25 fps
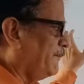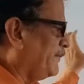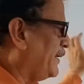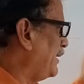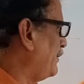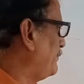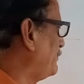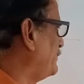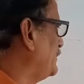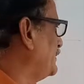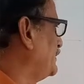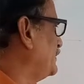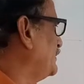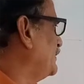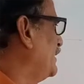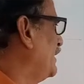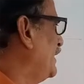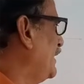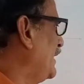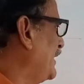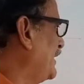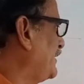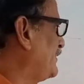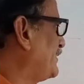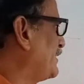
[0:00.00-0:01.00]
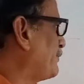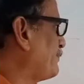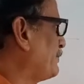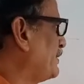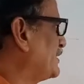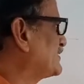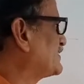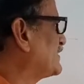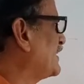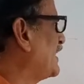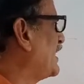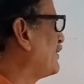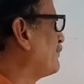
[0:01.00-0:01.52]
may be either
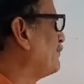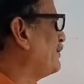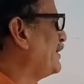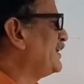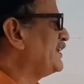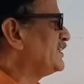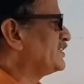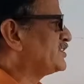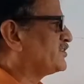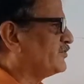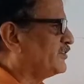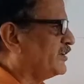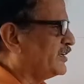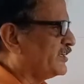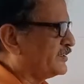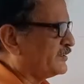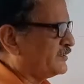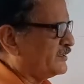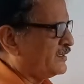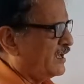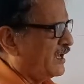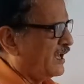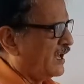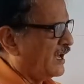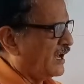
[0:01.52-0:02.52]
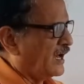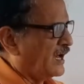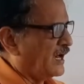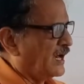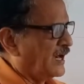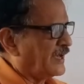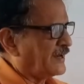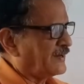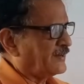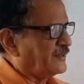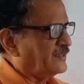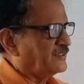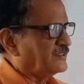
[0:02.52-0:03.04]
plus or minus 1
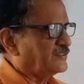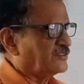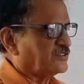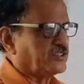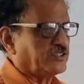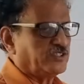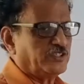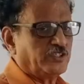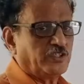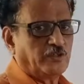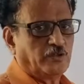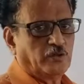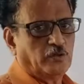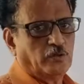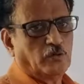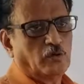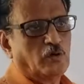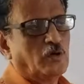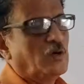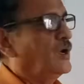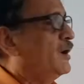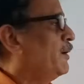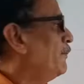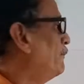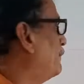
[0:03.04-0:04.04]
or 0.